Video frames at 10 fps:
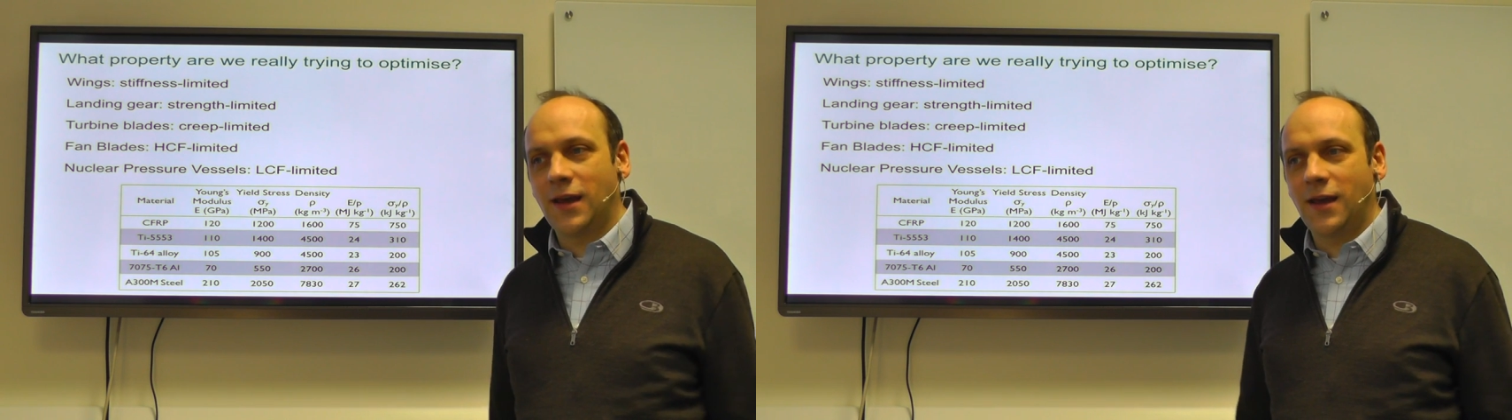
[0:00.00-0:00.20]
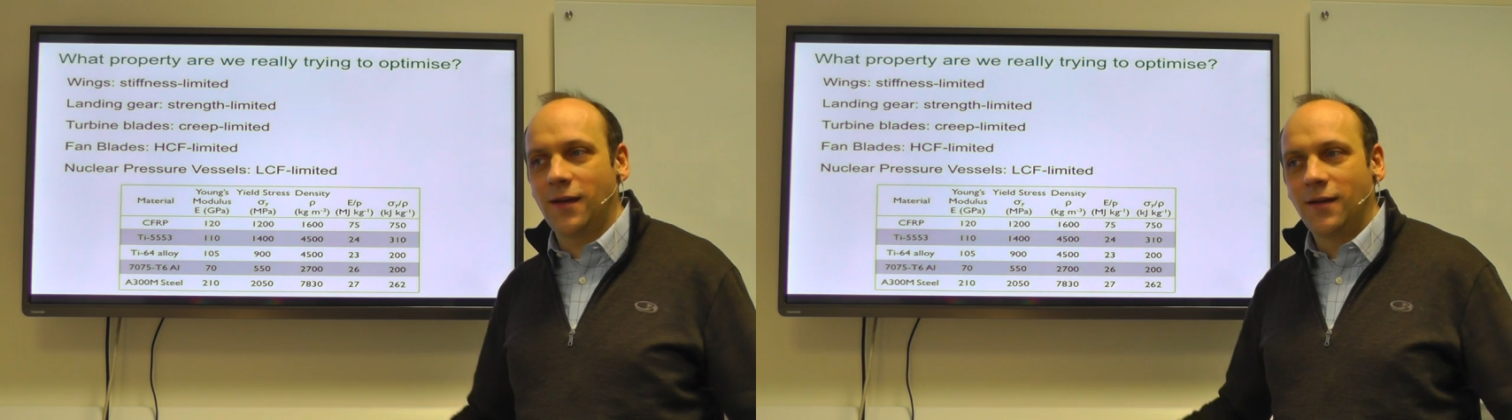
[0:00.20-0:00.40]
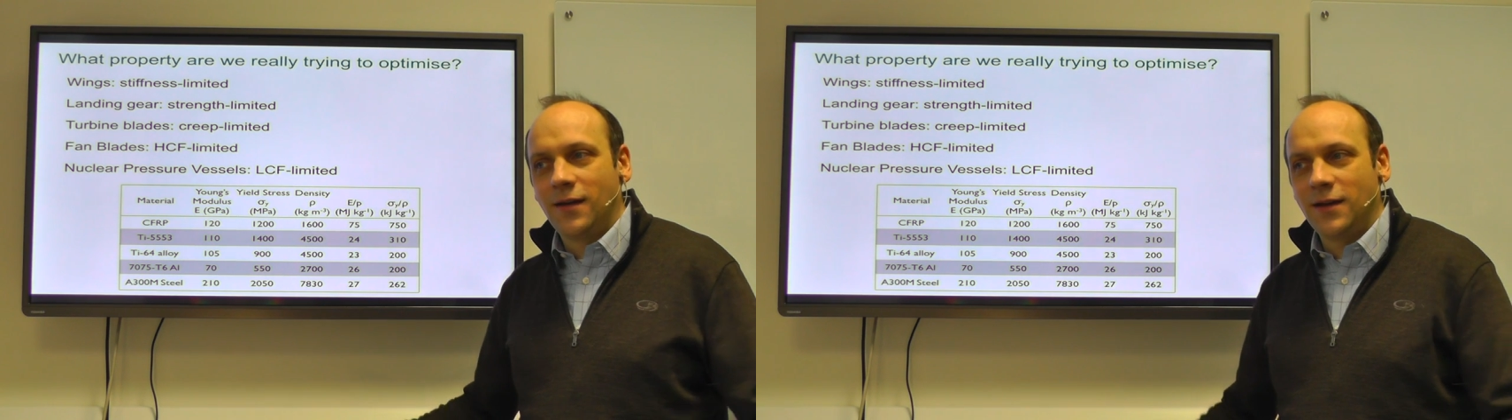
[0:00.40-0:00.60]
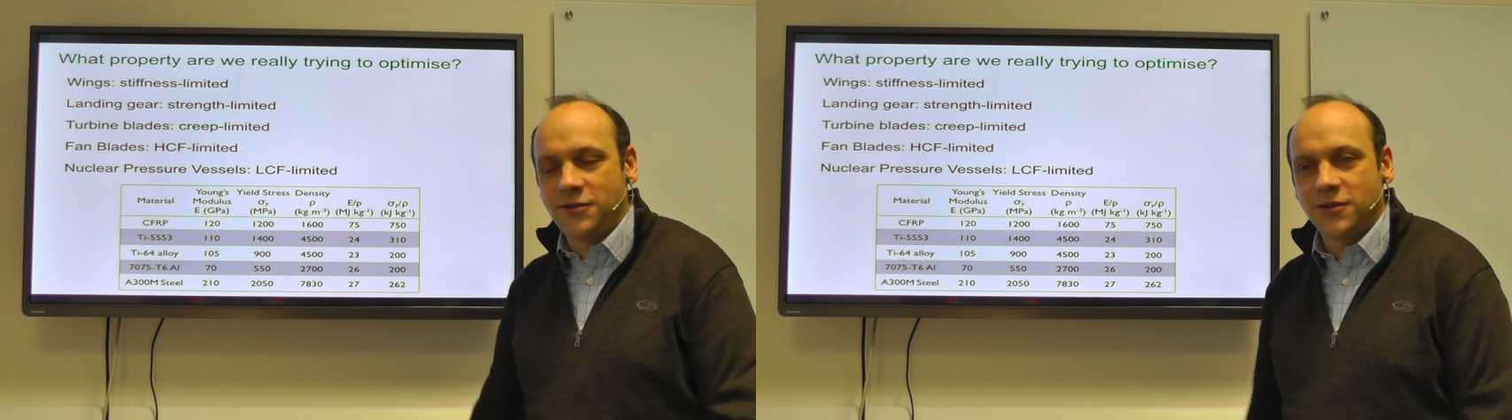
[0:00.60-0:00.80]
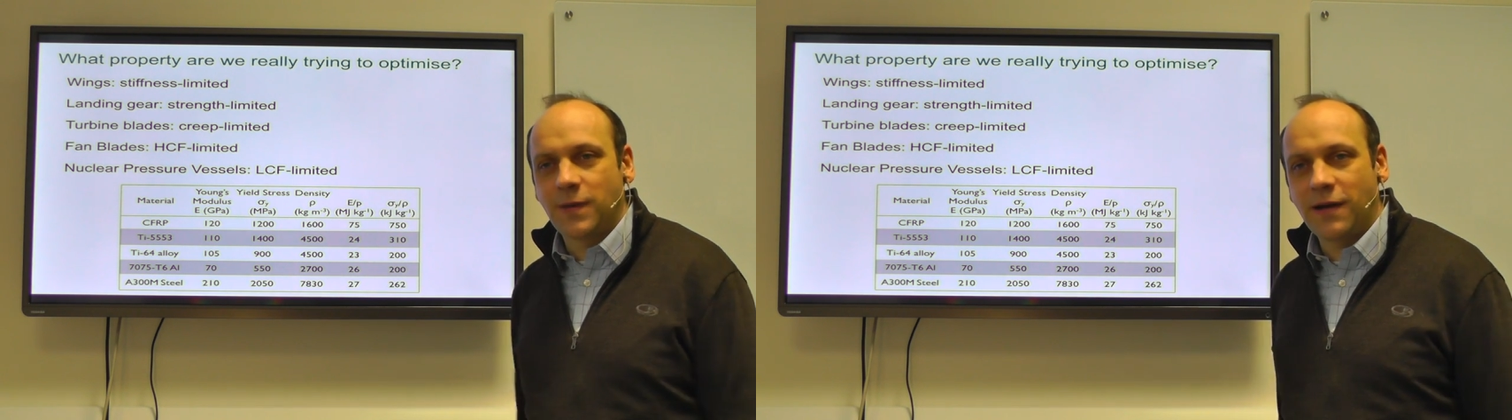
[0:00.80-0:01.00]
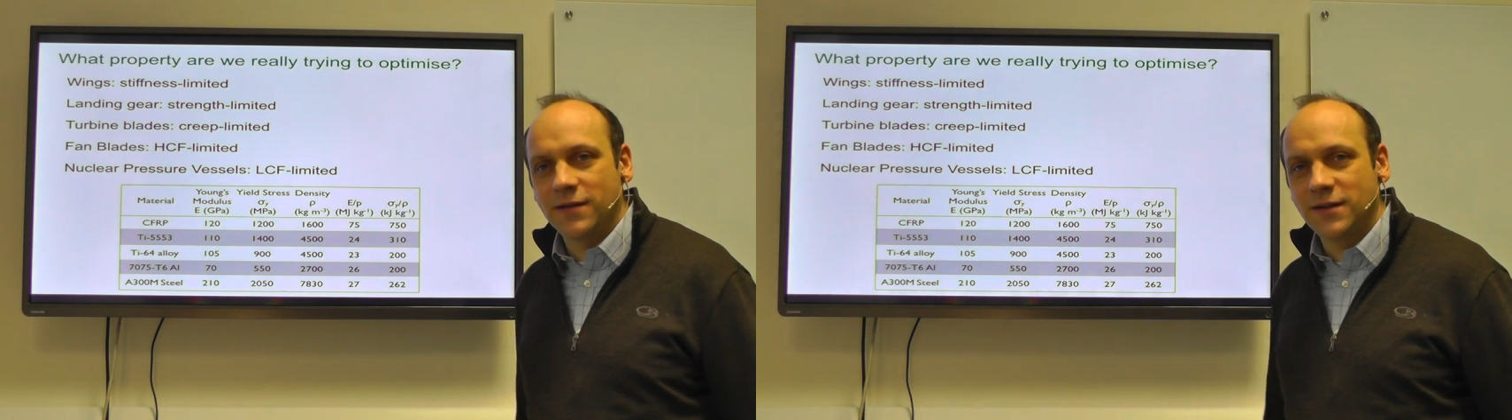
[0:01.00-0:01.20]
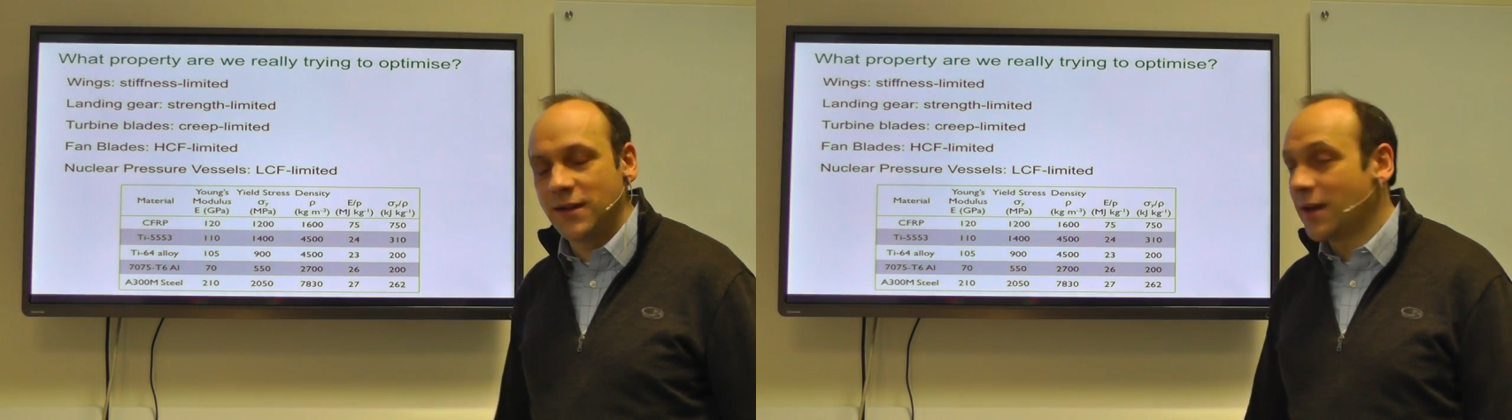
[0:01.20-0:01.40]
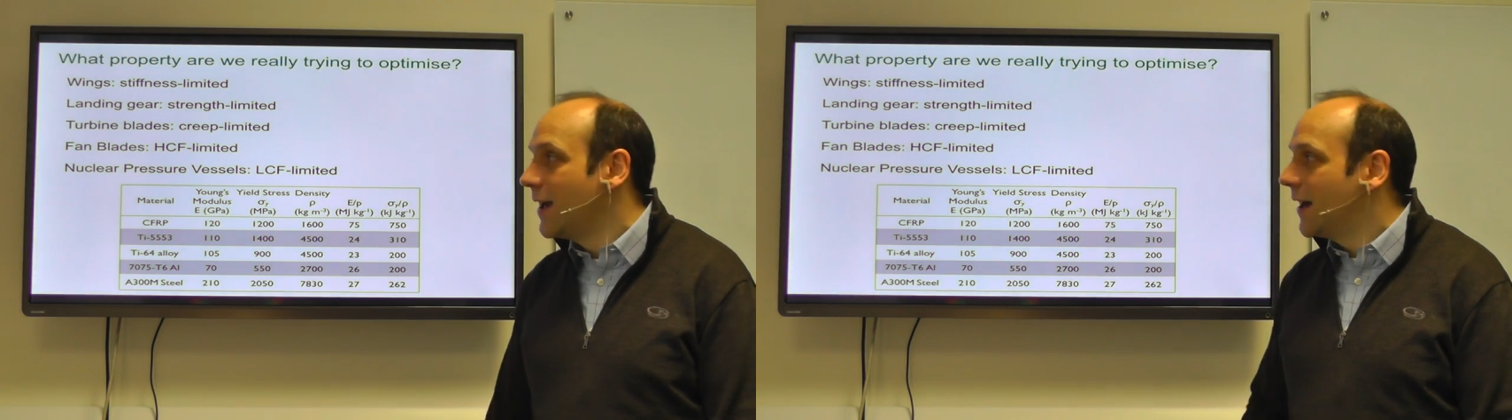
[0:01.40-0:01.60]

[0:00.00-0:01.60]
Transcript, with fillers: gear is just parasitic.